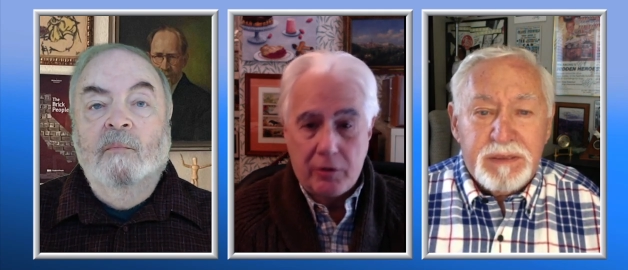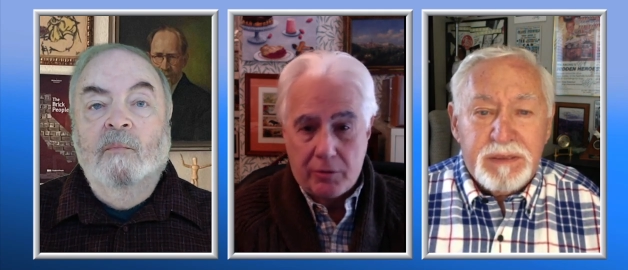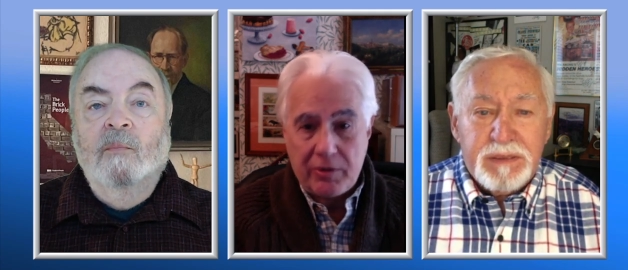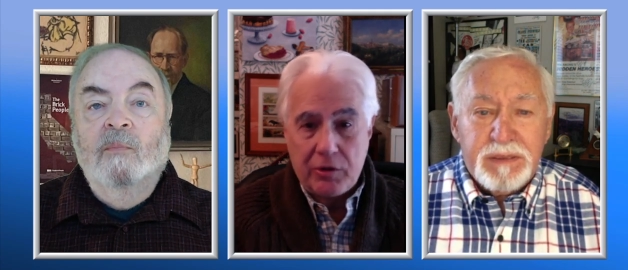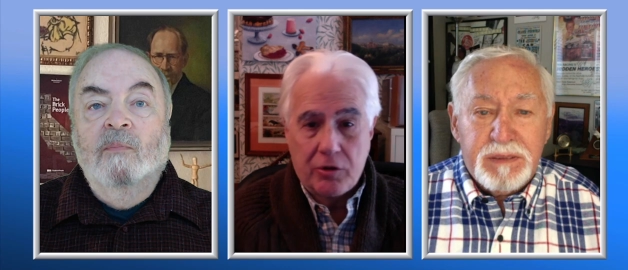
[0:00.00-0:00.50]
Speaker 1: going
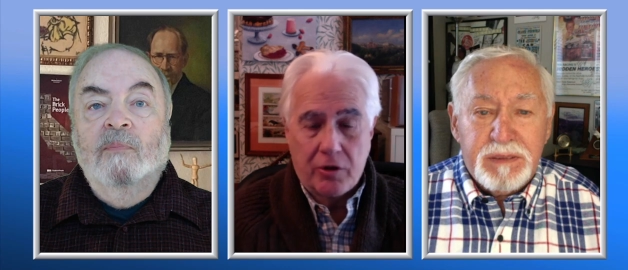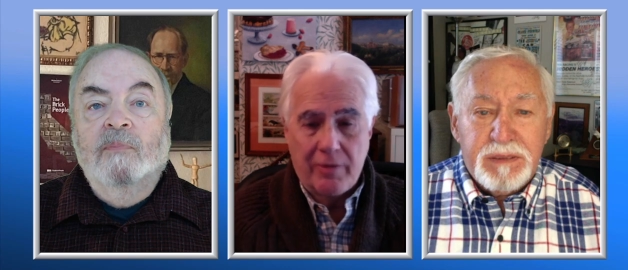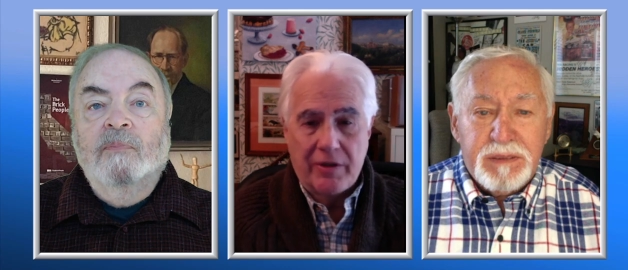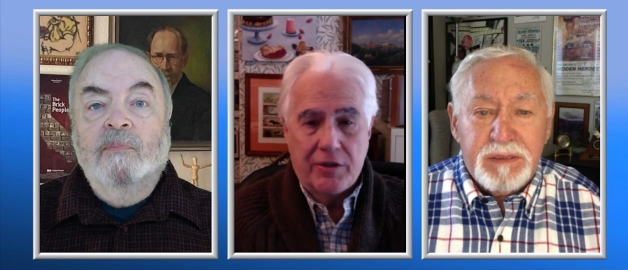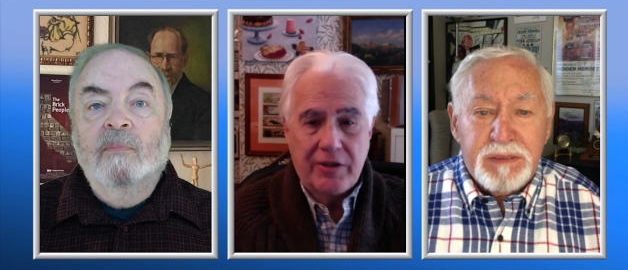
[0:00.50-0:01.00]
to be talking
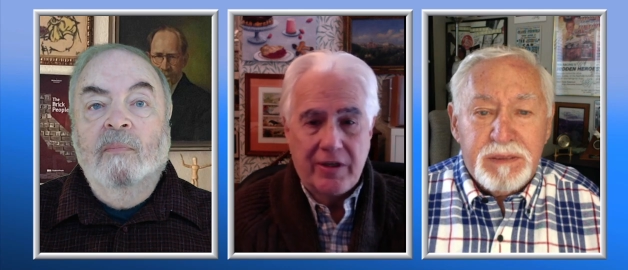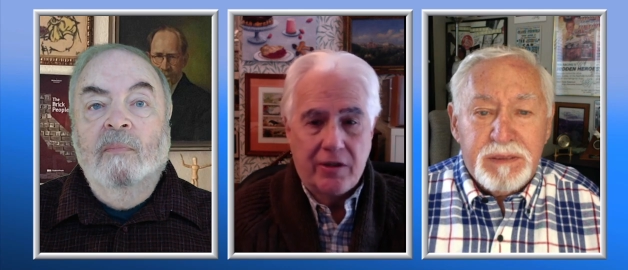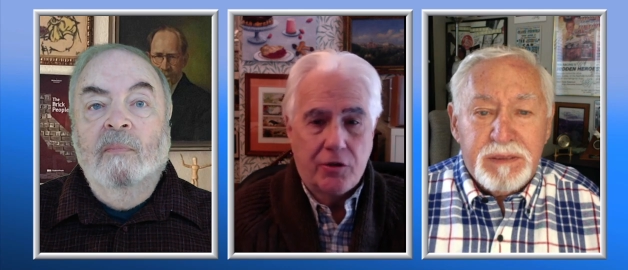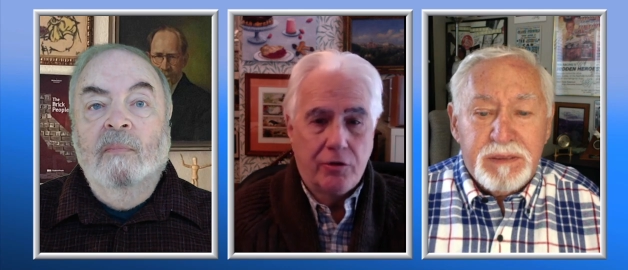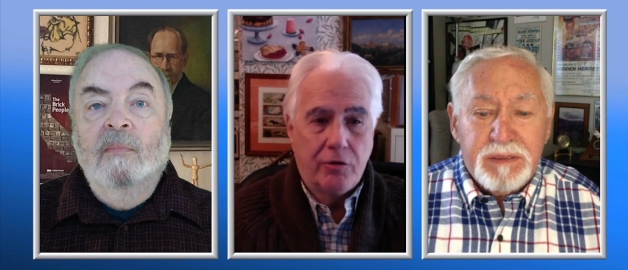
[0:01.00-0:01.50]
about San
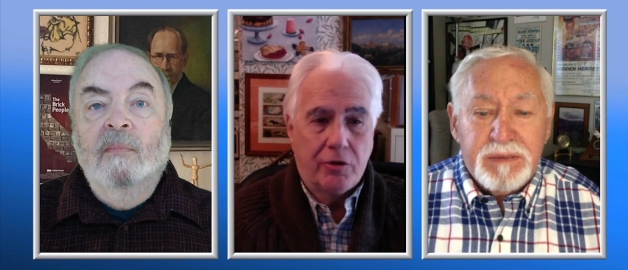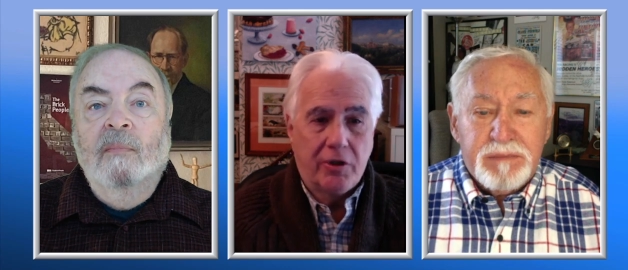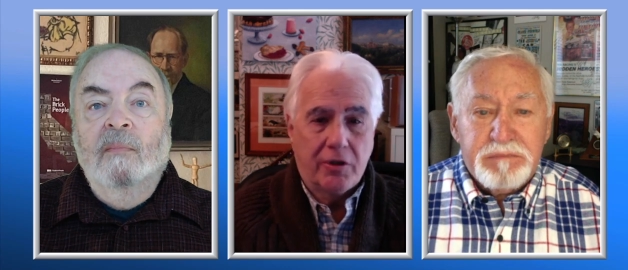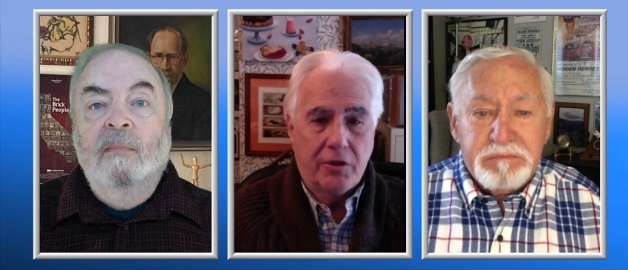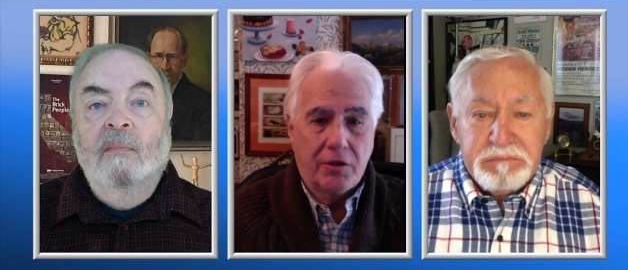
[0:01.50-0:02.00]
Antonio,
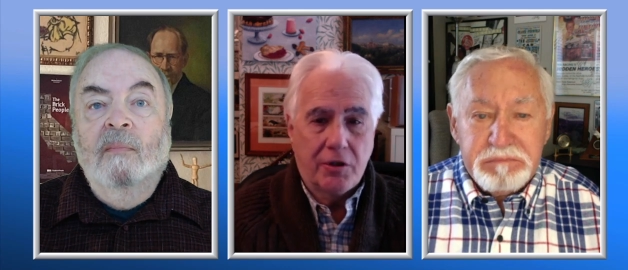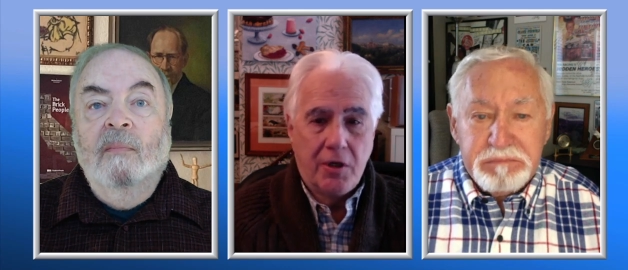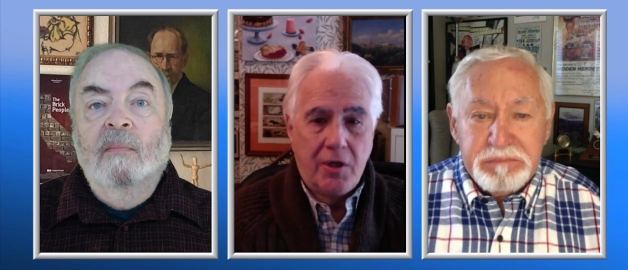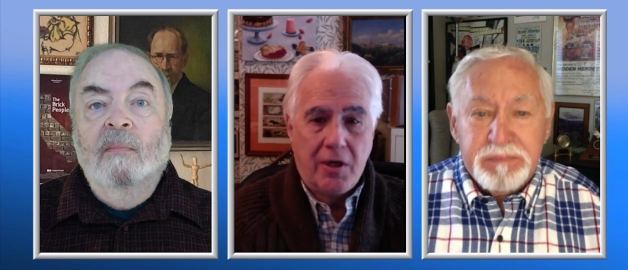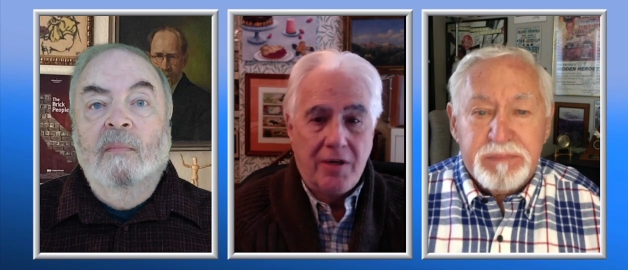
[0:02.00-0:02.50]
Texas.
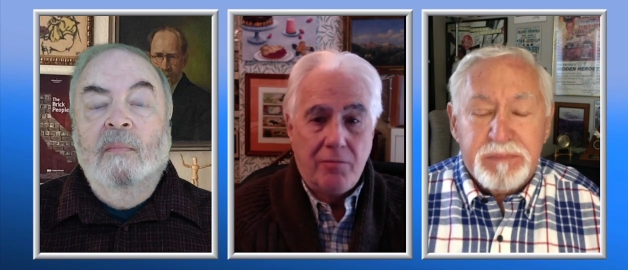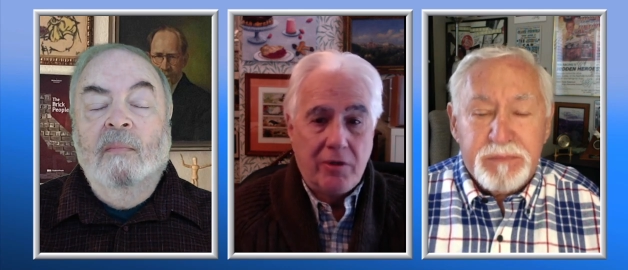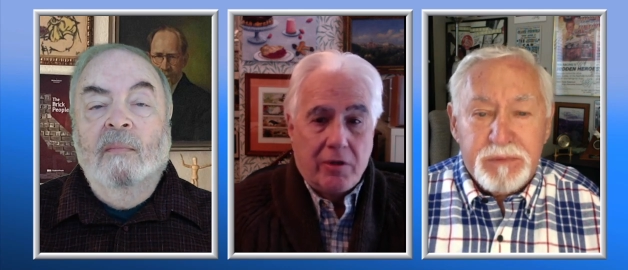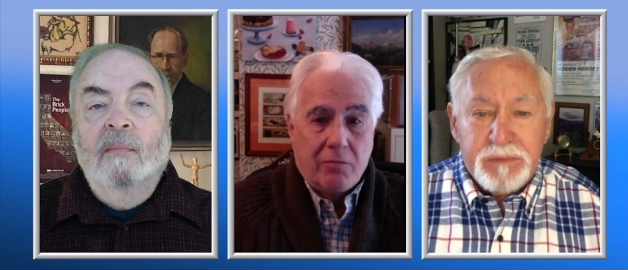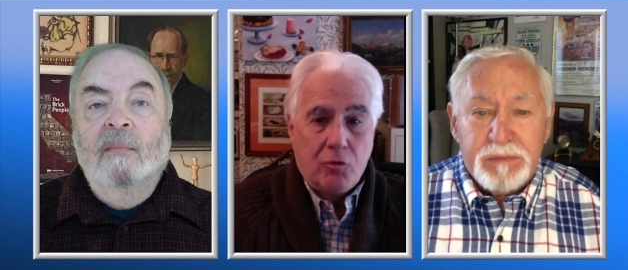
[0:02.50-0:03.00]
I hadn't
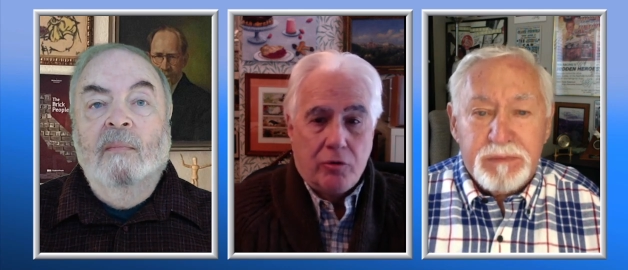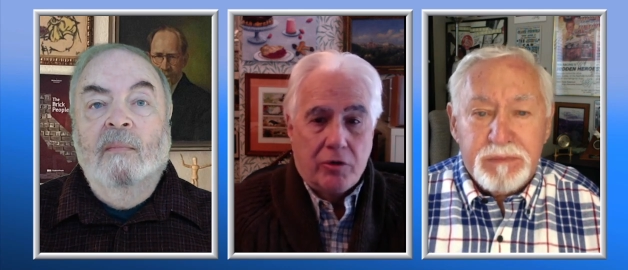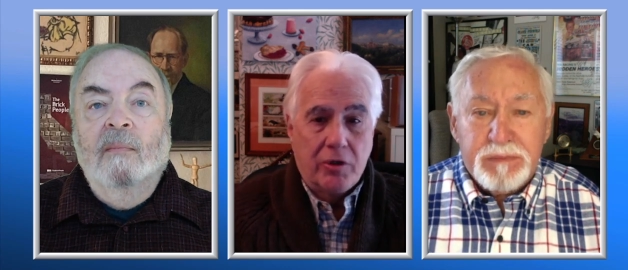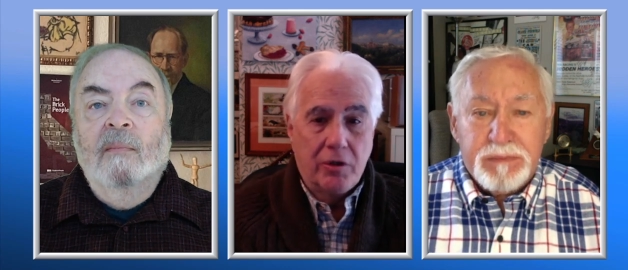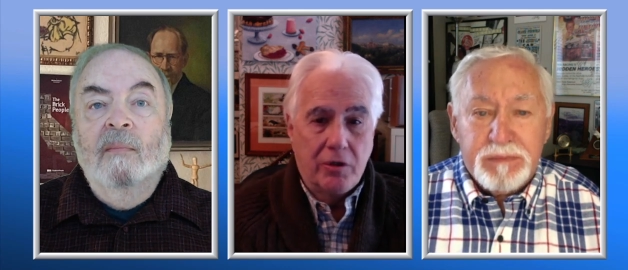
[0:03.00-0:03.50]
been there in more
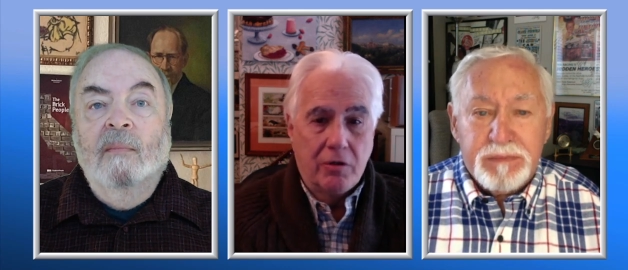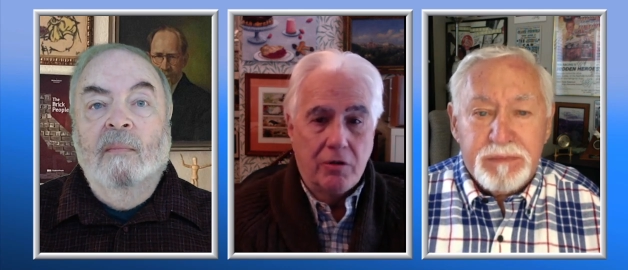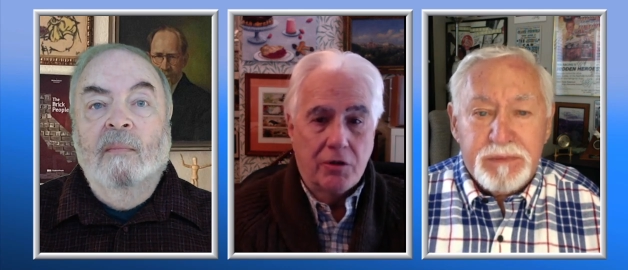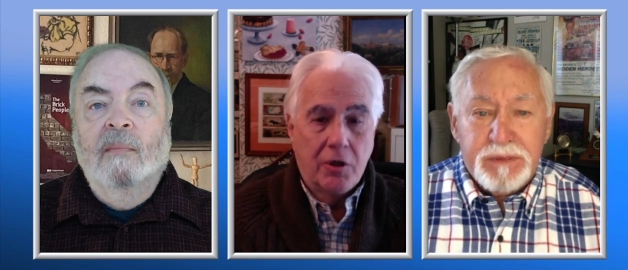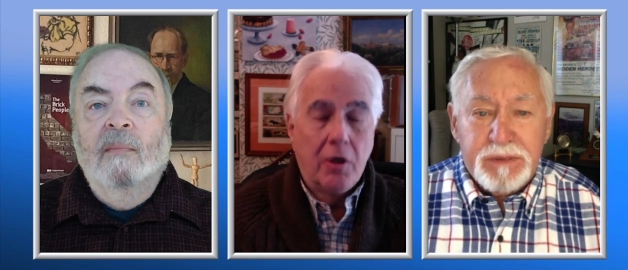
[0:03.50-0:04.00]
than 10
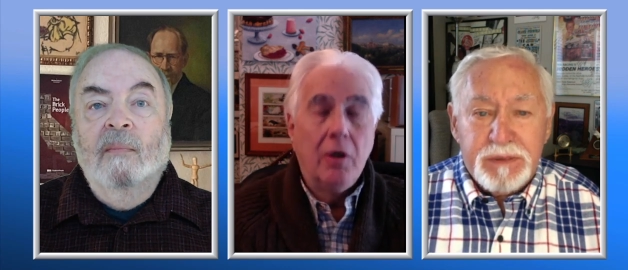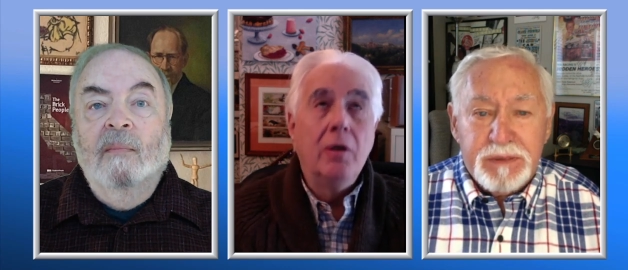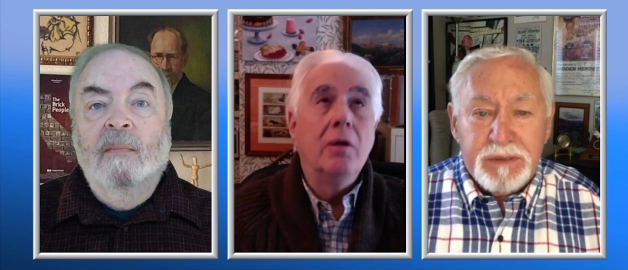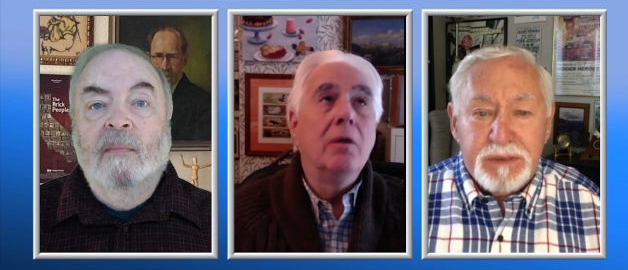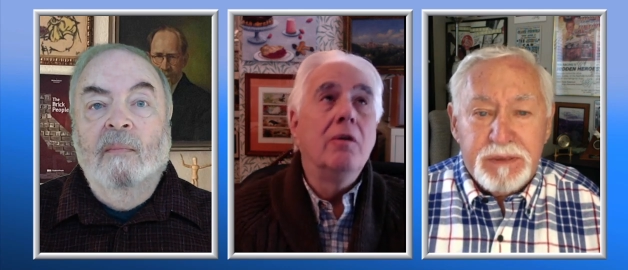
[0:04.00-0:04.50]
years.
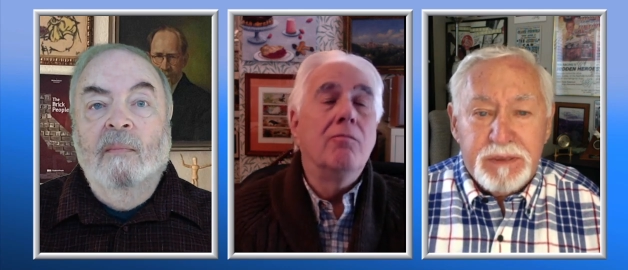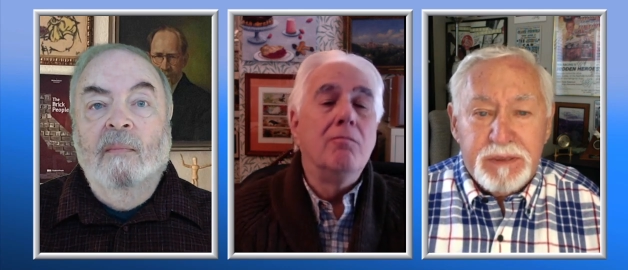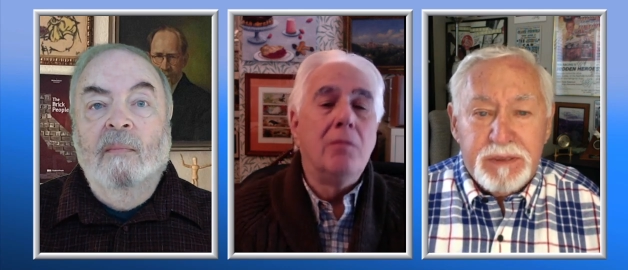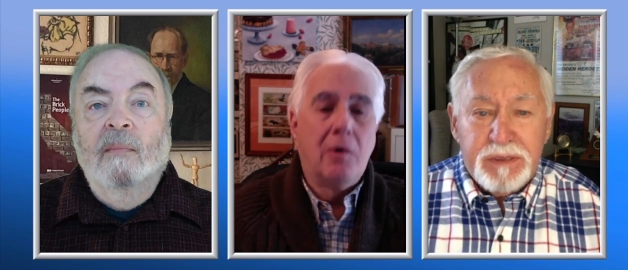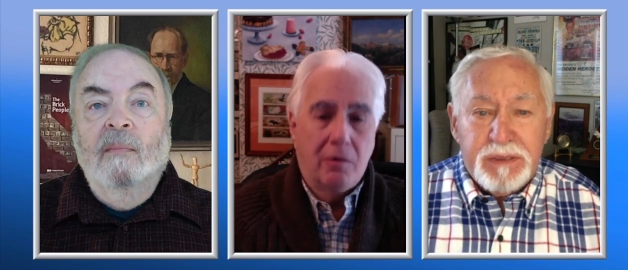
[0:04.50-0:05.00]
It is
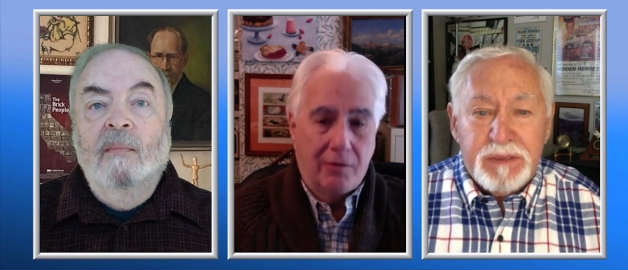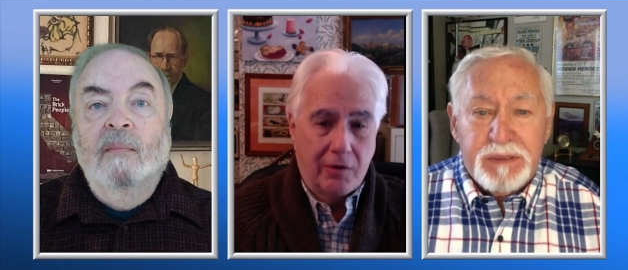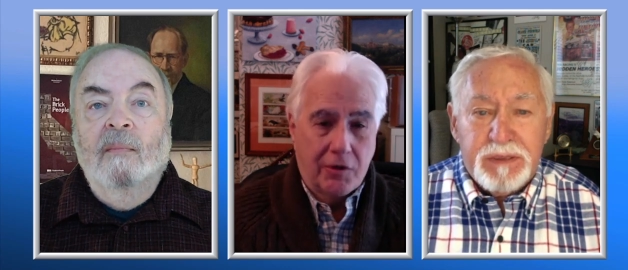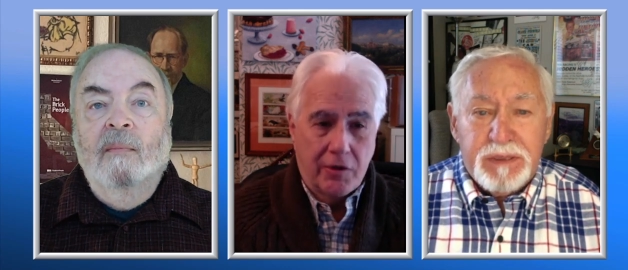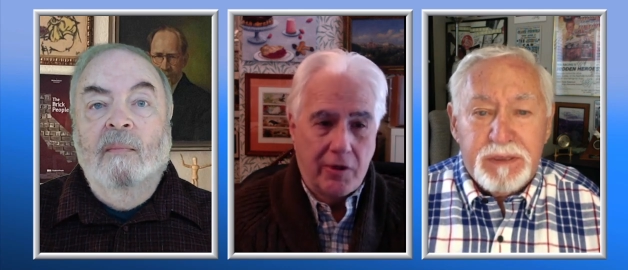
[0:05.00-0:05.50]
marvelous